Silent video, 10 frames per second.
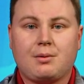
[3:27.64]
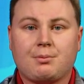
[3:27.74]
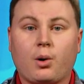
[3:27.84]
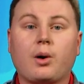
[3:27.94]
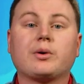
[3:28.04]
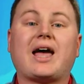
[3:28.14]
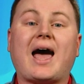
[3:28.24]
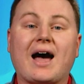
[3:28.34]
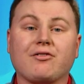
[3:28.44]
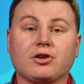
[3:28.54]
But what we
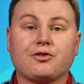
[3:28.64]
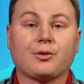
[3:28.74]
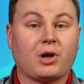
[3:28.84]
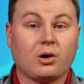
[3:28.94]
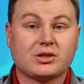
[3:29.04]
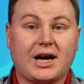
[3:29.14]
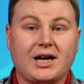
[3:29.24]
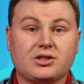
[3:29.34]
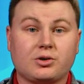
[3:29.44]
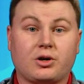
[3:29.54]
have learned from those
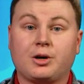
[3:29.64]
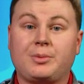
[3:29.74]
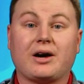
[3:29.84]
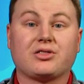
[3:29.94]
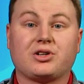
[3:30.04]
guys who could be out